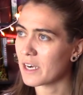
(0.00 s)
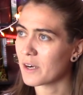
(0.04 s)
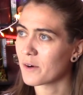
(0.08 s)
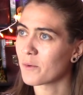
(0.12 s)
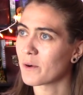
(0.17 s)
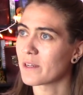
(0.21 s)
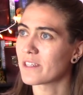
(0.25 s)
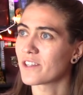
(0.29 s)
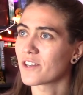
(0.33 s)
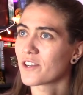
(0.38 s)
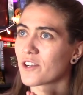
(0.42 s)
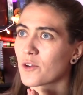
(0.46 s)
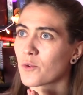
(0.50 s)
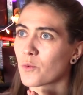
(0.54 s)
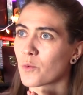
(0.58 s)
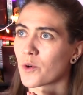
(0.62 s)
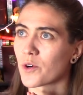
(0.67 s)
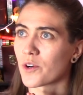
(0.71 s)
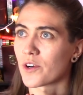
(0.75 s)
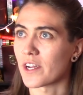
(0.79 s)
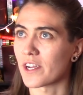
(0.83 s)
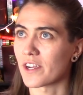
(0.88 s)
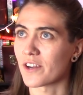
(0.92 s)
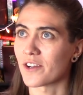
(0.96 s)
what's a good
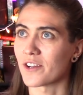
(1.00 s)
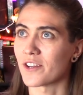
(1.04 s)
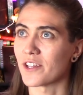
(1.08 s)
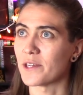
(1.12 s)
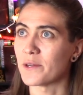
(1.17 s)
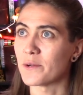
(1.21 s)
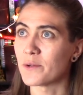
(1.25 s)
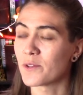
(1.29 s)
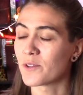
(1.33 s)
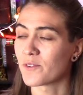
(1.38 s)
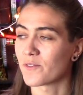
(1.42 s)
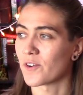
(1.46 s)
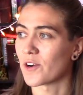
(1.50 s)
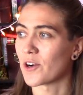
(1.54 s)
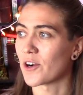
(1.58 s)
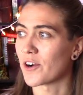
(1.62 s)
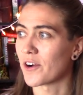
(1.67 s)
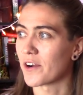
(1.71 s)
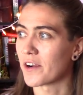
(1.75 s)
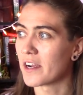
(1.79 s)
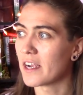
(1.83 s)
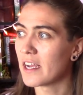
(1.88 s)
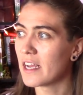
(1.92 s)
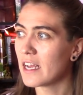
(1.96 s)
word I could use for
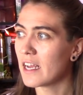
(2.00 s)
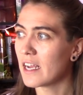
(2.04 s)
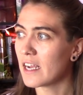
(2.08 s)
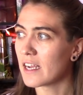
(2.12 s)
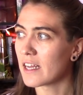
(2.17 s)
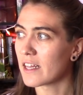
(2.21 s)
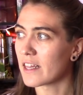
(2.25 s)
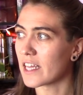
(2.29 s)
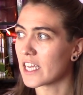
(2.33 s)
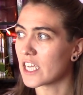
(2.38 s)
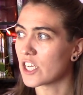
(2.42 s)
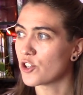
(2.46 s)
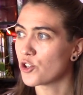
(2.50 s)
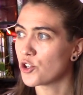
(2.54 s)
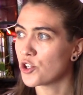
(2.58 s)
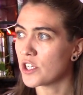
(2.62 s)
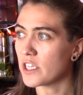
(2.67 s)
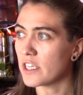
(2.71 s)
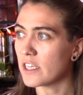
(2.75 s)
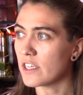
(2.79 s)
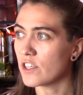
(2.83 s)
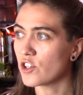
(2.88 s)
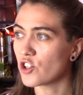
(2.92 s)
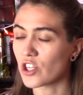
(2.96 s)
her? Like,
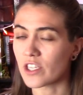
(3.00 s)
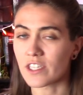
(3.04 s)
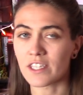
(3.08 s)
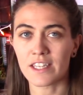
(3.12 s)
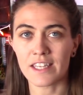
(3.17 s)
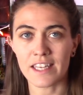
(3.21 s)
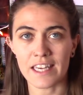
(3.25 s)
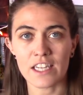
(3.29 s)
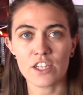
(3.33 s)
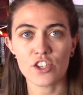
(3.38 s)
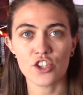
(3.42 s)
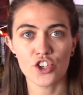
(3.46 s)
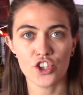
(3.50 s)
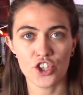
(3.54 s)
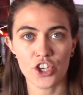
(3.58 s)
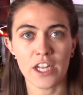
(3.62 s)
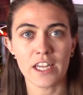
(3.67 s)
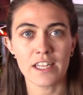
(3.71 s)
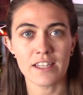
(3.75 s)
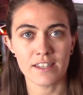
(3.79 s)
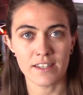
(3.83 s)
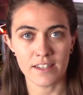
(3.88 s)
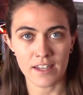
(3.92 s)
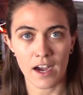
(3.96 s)
she just gets
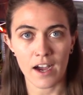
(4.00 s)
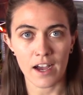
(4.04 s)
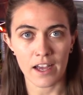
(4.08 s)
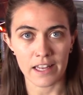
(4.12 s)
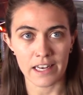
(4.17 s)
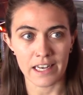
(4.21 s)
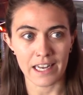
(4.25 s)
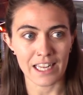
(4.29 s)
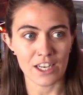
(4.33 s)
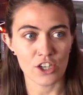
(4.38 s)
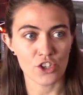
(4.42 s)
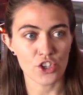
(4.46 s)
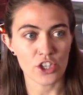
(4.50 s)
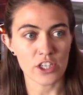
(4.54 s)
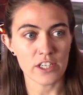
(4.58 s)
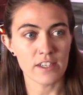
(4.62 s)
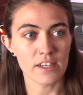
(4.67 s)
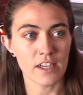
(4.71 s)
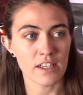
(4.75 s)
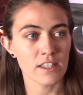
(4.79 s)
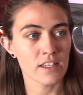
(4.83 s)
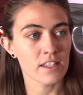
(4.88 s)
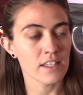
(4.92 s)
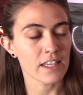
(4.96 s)
shit done and she
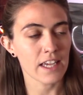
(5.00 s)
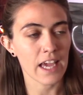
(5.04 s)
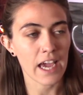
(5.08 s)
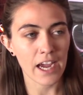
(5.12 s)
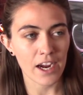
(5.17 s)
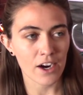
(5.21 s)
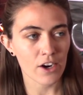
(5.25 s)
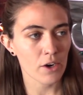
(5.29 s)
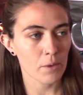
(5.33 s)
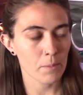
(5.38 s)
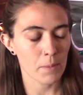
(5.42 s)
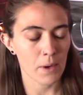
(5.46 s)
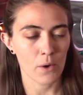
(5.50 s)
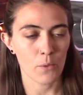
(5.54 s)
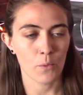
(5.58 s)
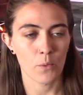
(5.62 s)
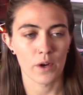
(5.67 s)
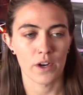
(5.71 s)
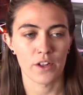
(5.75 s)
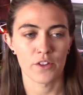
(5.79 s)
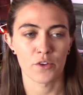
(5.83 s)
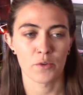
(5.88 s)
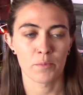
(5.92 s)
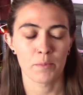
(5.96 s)
doesn't care about
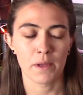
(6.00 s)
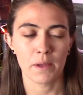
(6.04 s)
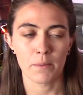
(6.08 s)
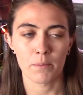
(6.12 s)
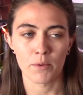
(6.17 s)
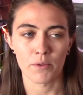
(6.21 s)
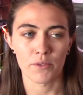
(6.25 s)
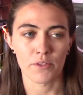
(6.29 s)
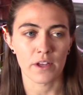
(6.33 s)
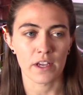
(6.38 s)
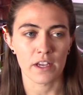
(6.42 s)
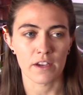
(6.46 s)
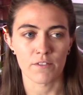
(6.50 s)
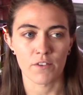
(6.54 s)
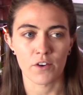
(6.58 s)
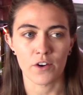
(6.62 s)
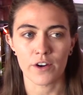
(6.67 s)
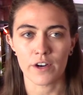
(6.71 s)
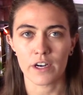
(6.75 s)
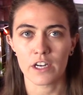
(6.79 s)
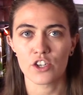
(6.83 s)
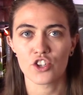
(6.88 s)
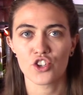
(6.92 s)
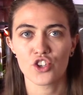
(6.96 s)
what other people think of
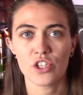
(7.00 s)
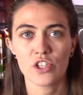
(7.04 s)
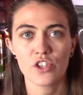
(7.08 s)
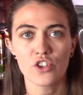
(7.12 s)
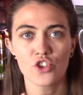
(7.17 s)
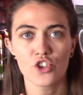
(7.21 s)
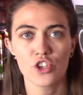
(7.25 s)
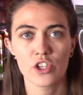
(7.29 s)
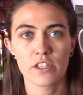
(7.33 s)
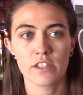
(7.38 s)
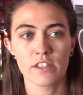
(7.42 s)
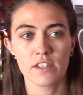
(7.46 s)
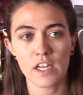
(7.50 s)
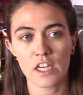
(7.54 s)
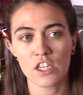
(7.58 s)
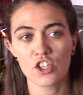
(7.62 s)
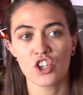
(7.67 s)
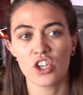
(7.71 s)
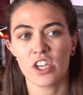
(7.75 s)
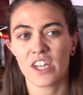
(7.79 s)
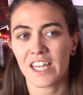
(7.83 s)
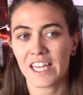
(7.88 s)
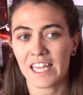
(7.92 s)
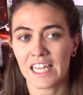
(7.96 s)
her, and she's just such
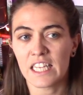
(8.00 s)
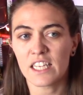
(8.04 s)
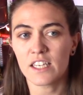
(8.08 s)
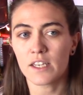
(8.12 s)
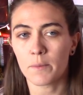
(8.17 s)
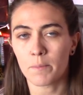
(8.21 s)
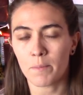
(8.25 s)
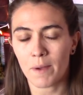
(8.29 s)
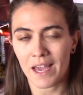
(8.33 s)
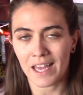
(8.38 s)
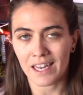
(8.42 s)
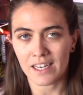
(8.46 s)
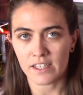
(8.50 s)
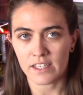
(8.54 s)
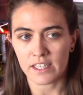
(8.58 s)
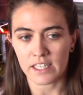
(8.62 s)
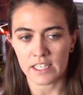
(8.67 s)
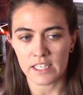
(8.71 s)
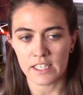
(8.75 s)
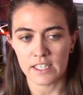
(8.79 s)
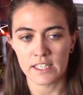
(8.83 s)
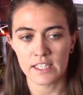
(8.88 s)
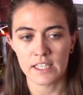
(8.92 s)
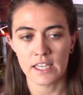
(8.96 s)
an
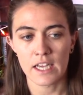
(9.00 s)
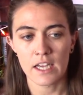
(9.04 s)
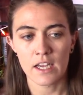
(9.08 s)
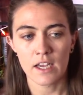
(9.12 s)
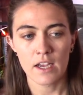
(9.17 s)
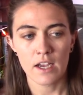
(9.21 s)
independent